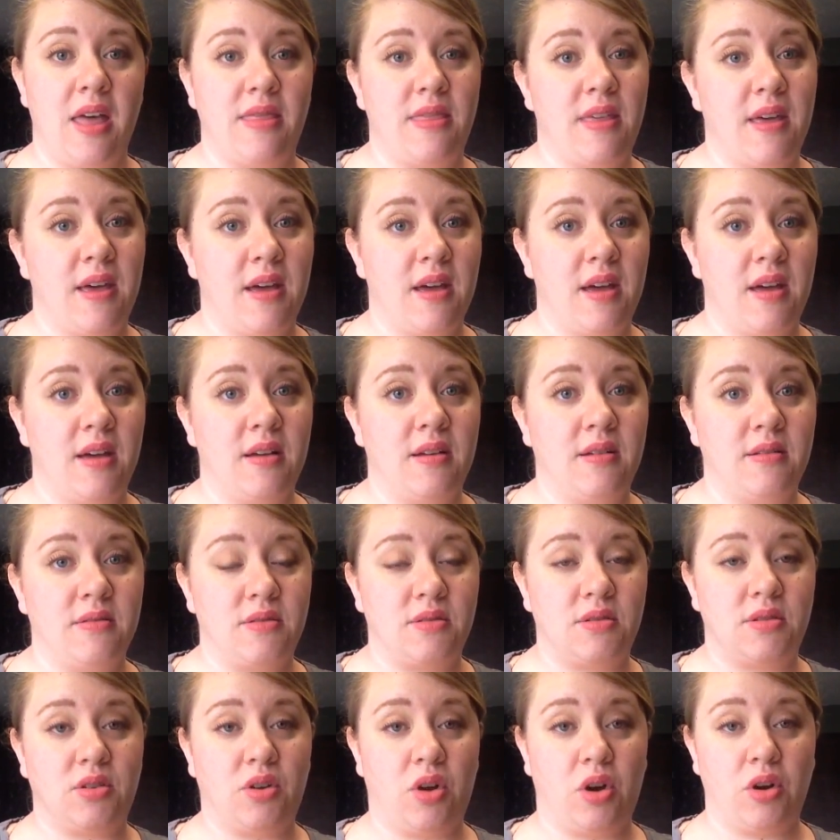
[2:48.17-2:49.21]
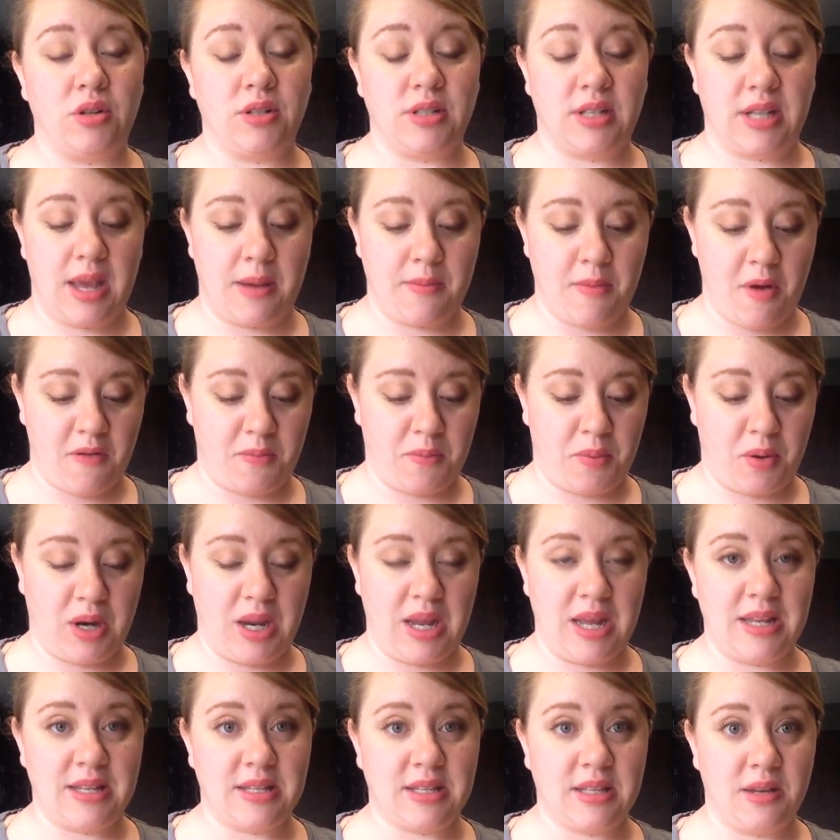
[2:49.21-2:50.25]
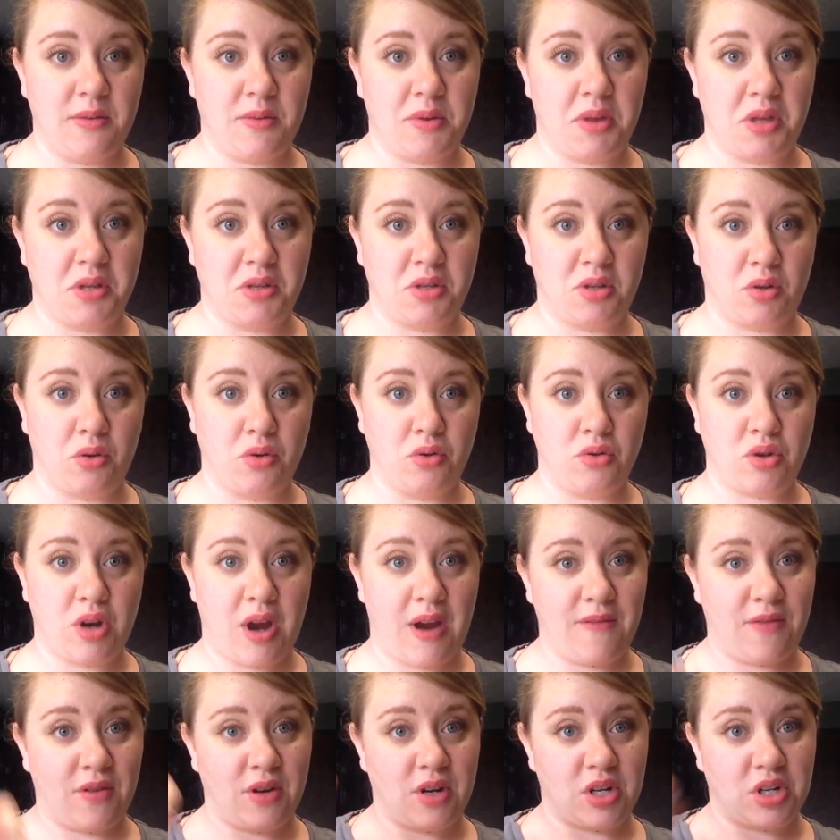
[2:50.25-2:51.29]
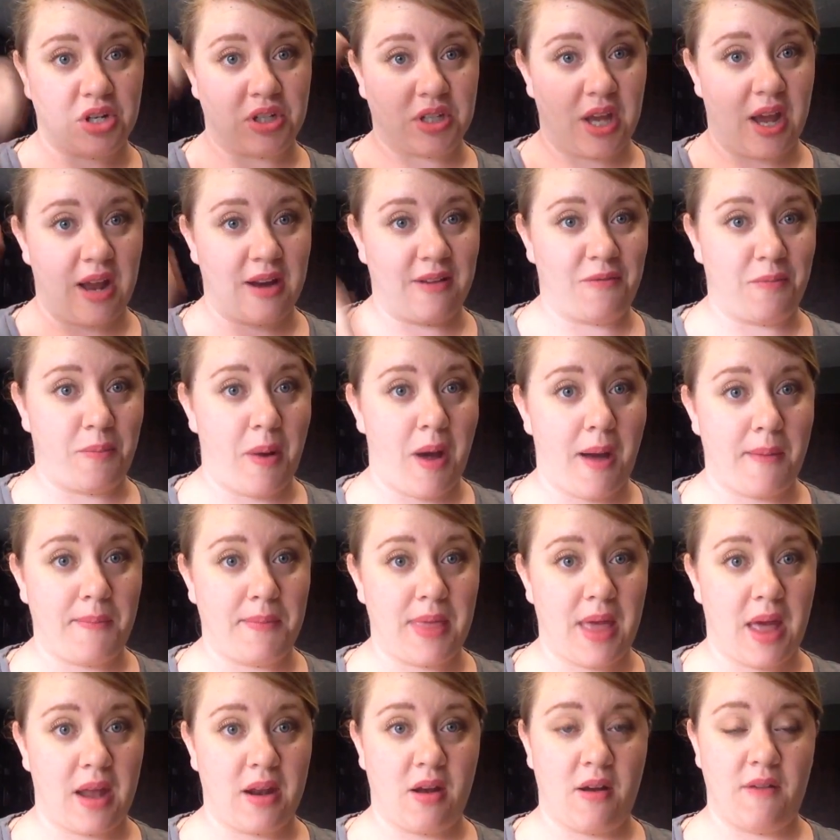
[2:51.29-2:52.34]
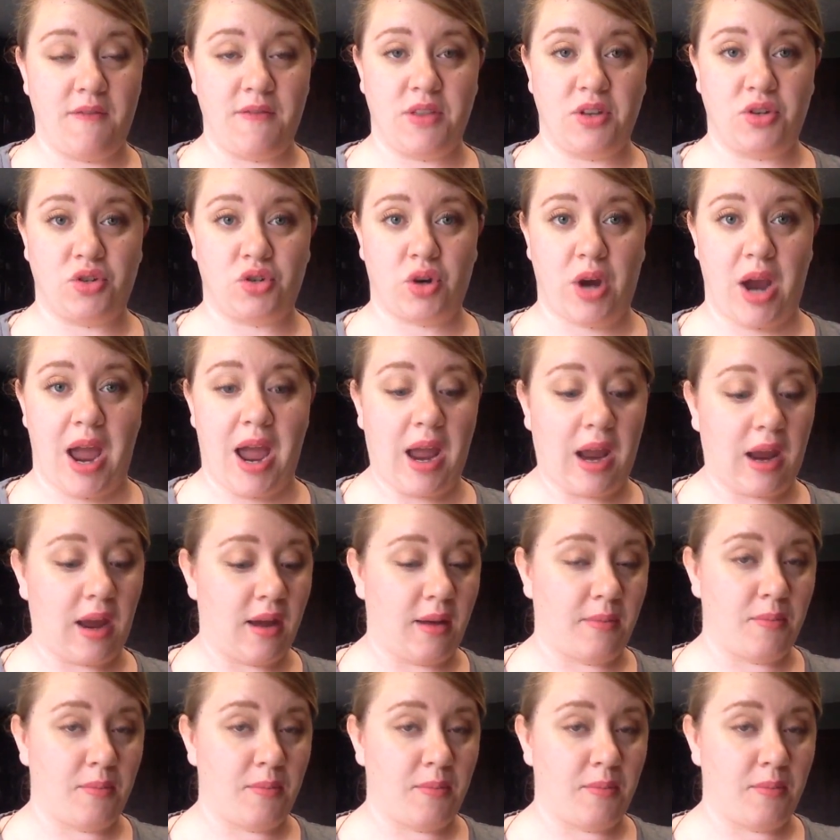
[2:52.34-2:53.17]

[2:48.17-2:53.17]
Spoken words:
The curtains came off pretty easily with a screwdriver to just kind of pop that off the track.